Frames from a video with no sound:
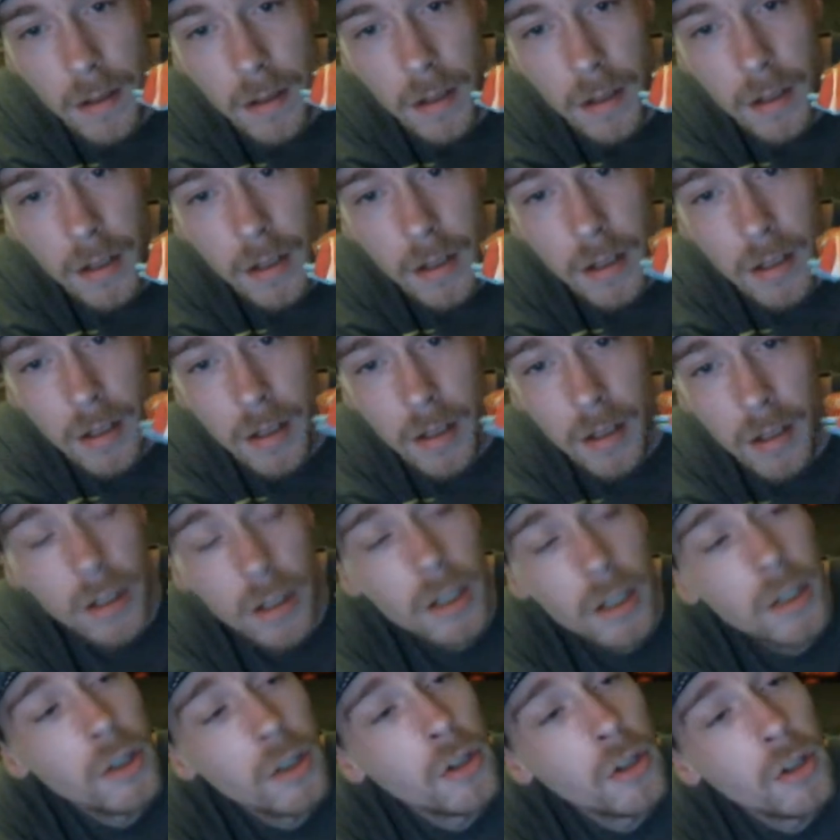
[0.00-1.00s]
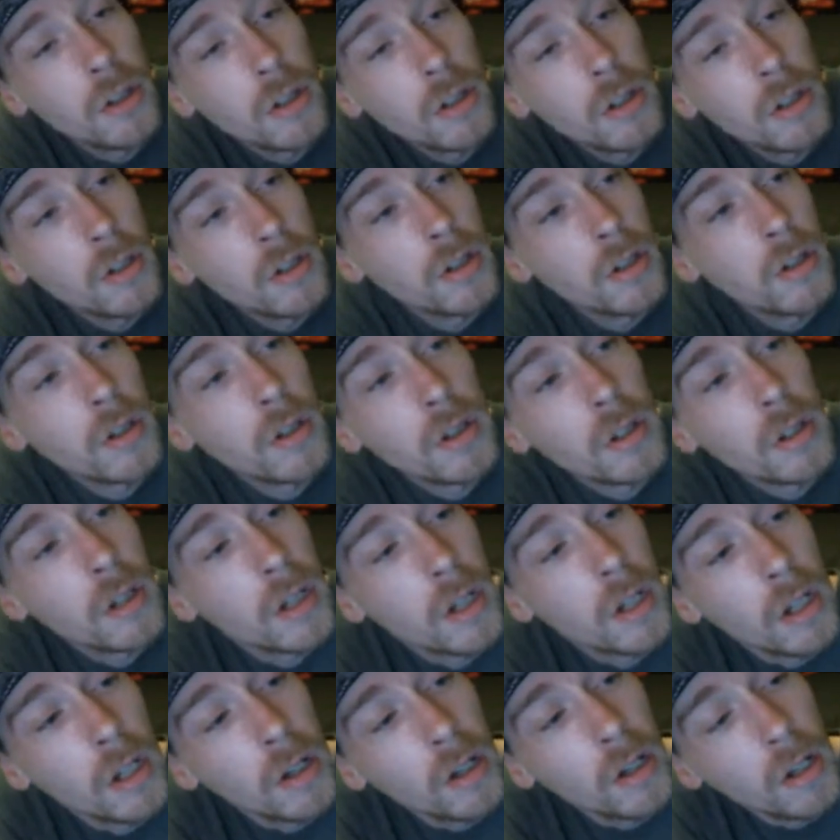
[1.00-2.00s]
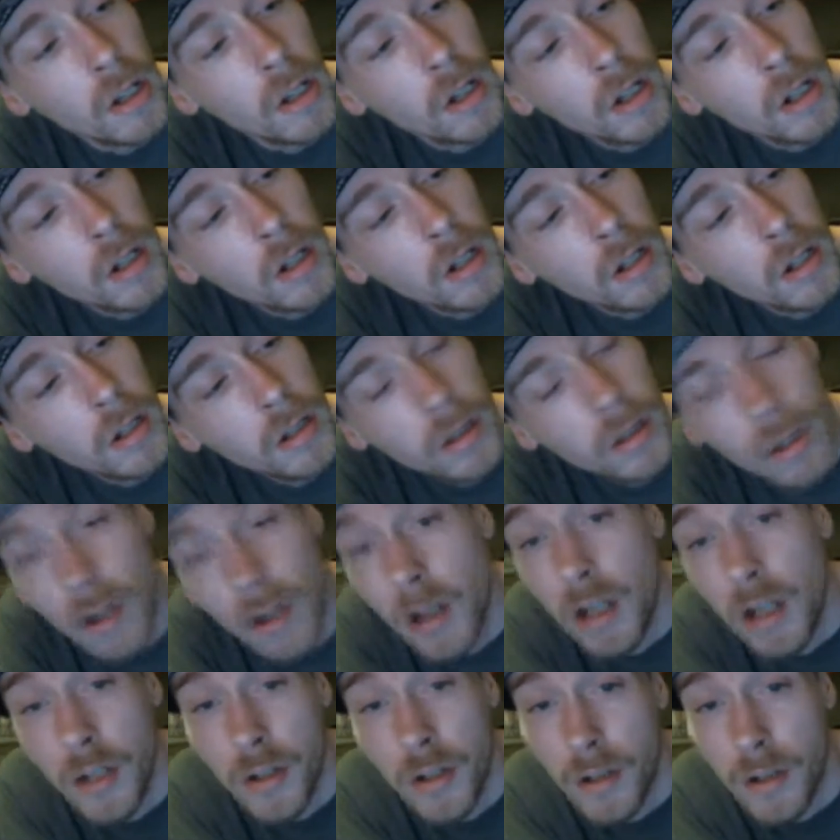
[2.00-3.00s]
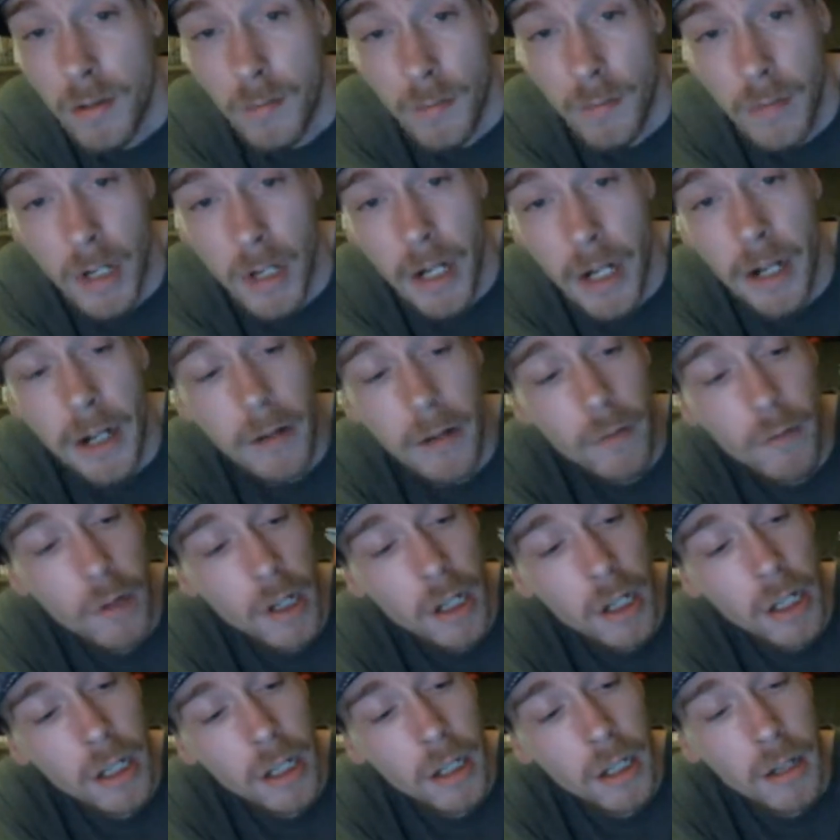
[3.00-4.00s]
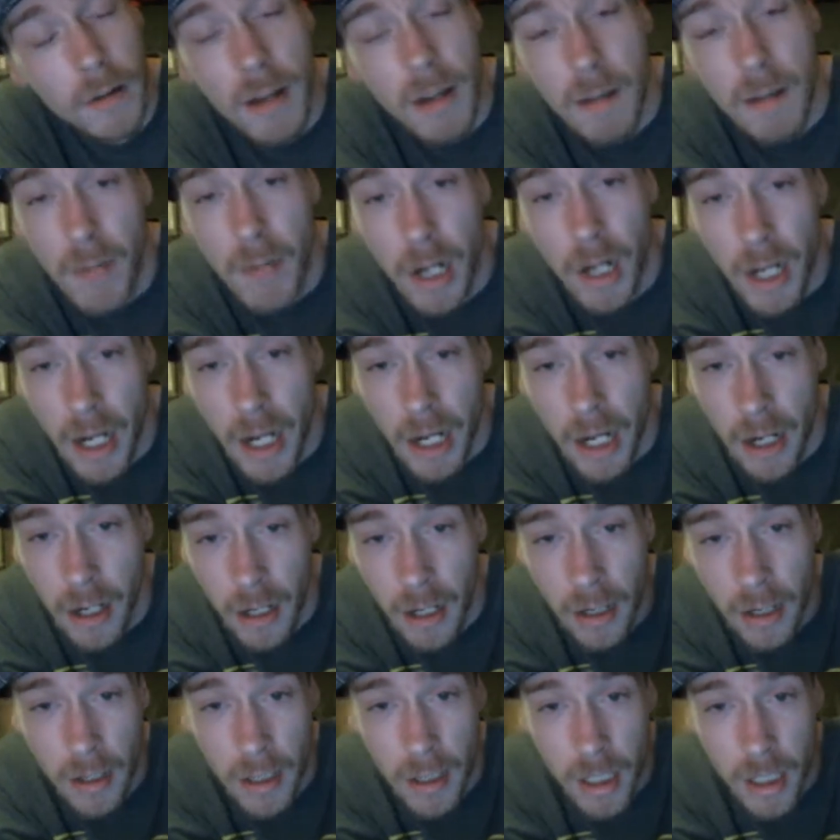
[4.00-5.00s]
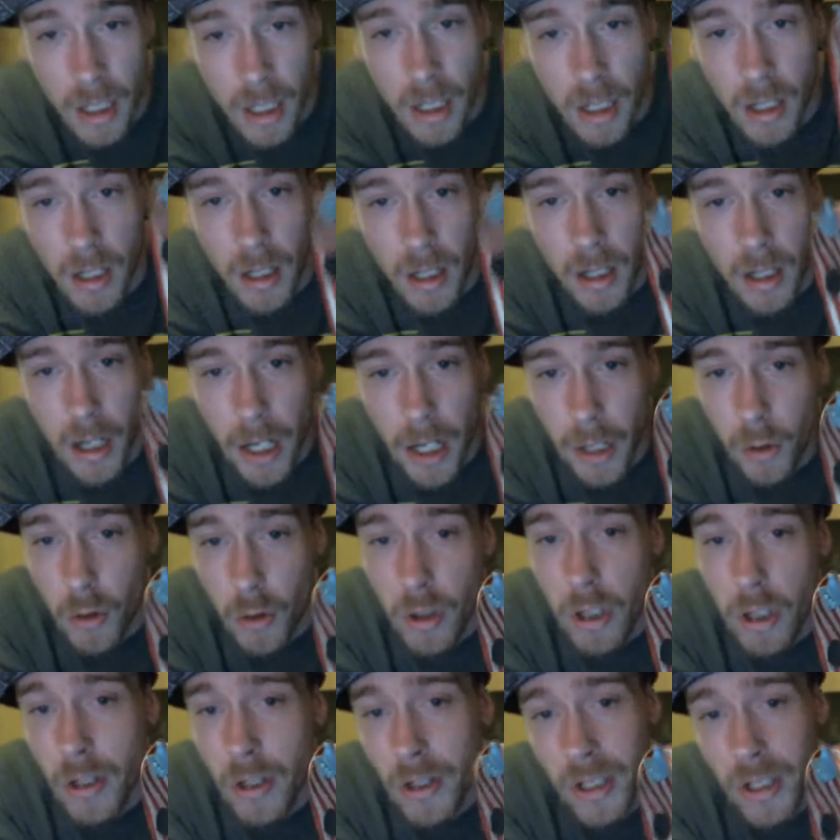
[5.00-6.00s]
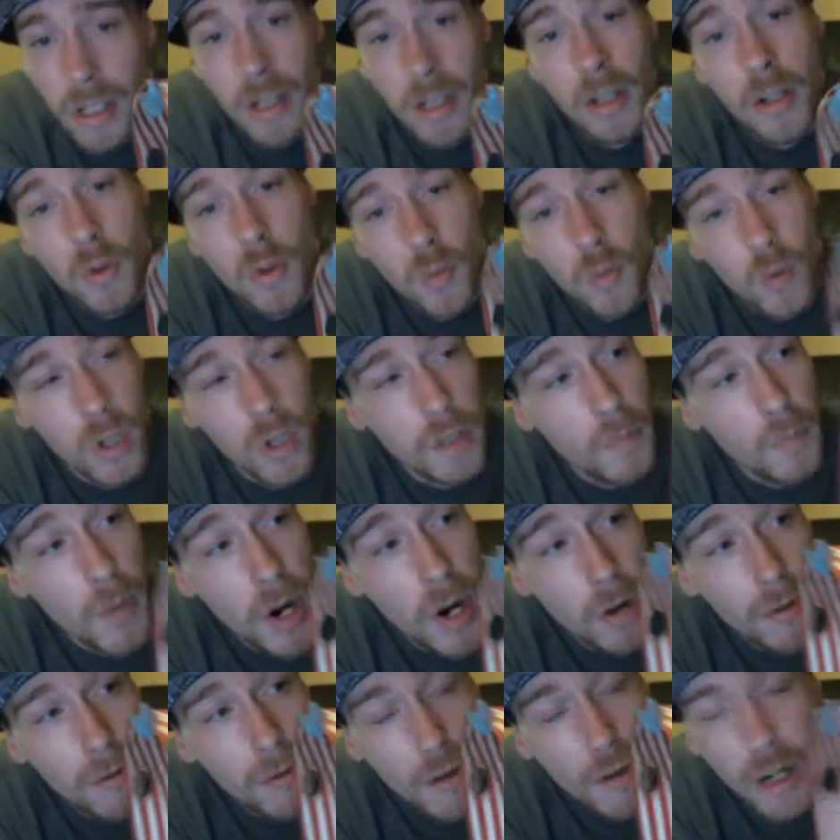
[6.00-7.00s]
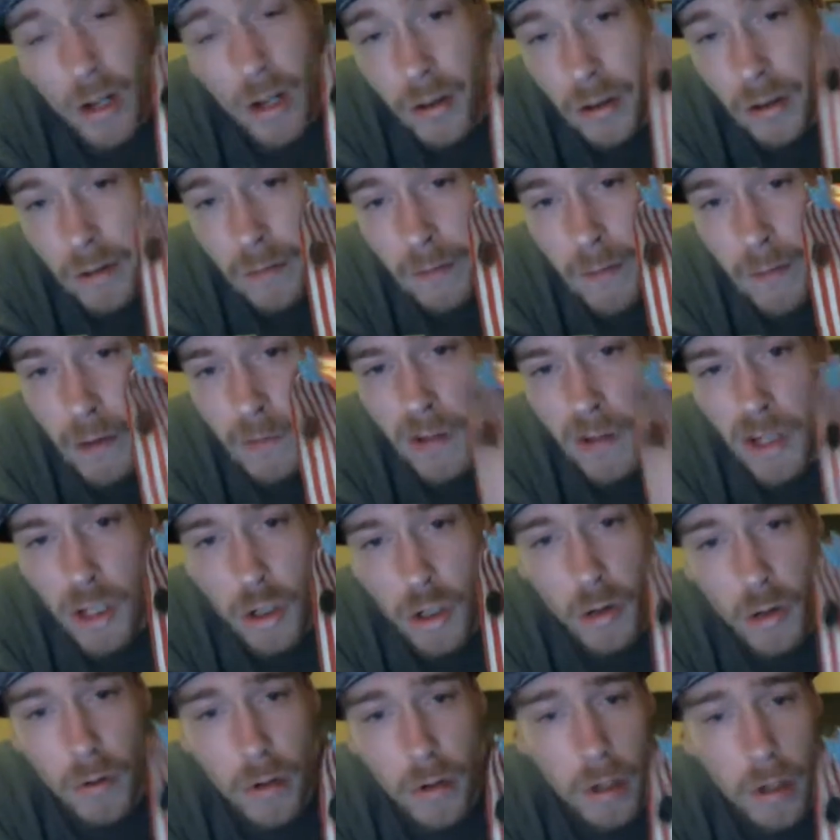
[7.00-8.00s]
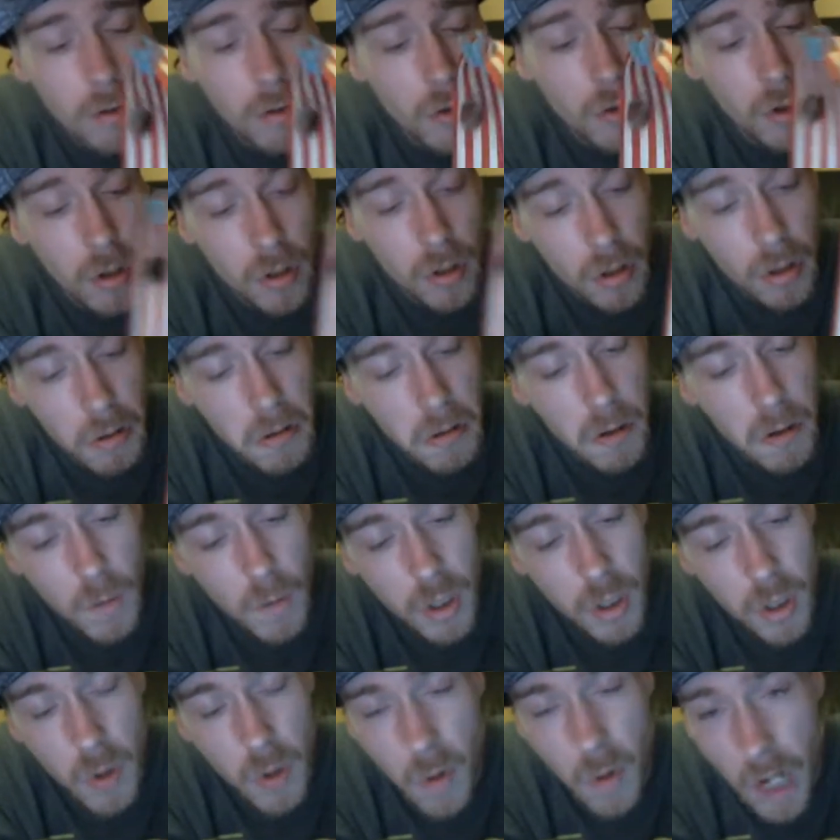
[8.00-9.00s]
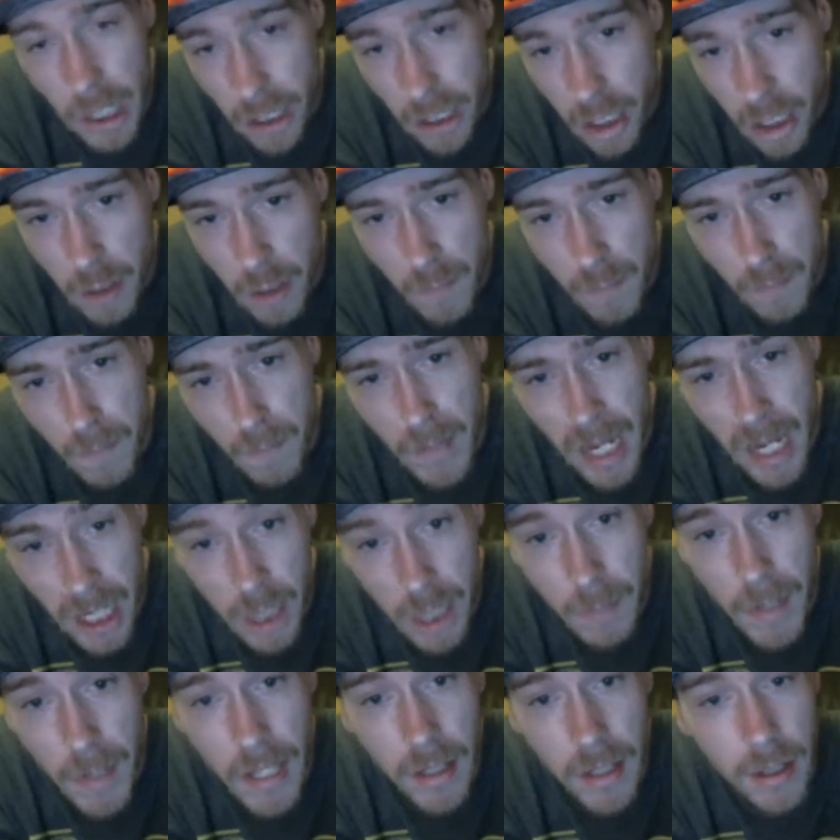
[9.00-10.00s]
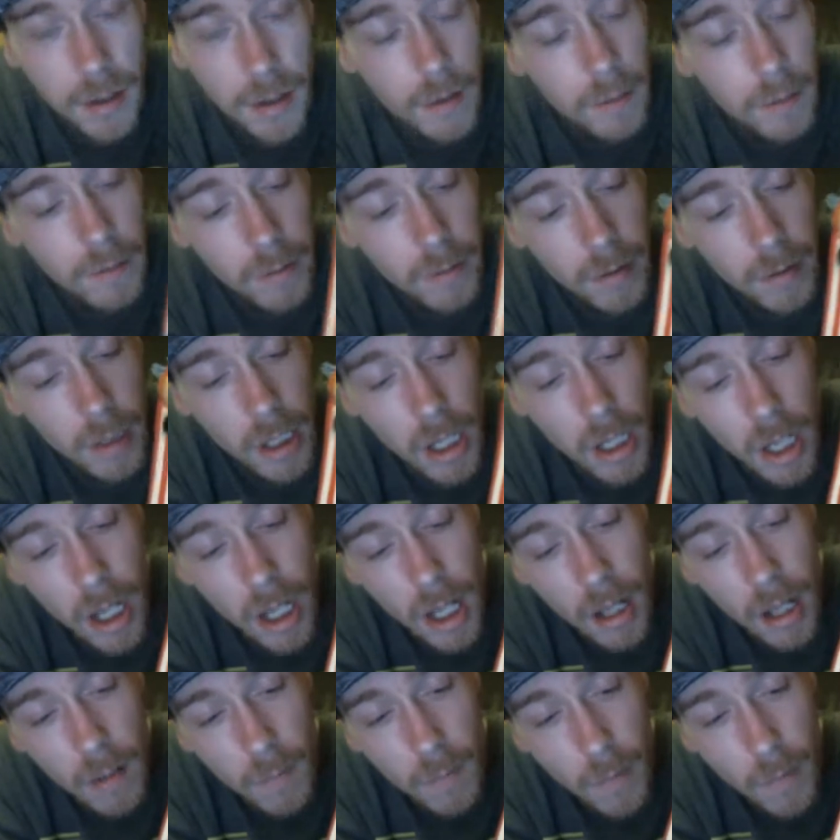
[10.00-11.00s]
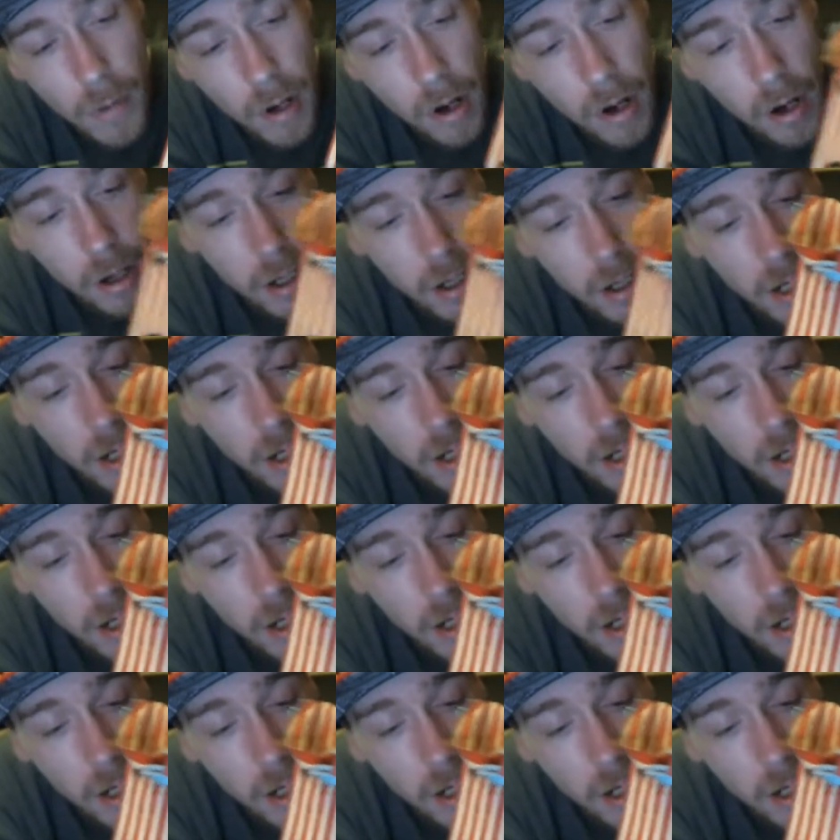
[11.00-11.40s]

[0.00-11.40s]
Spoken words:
And it's just awesome. I really am glad I ordered this. Was about 315 euros, so it was quite expensive. But